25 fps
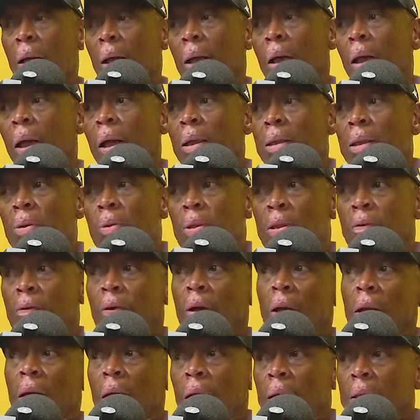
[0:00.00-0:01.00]
Kaizer was
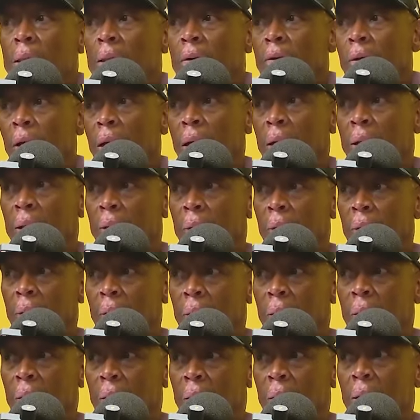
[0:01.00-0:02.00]
very active Yeah.
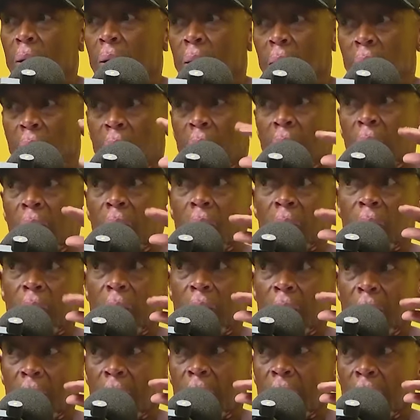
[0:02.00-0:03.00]
in coaching.
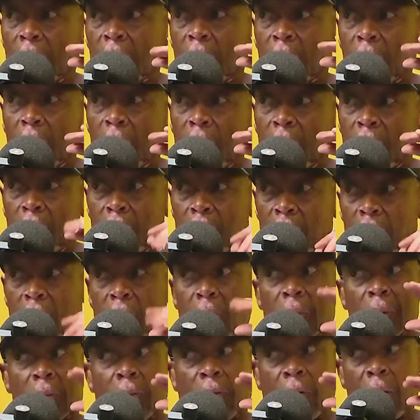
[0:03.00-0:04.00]
He
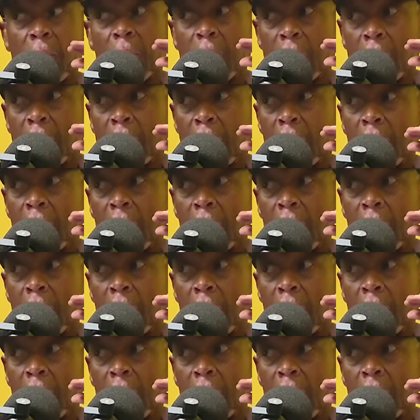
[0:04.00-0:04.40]
was verbal.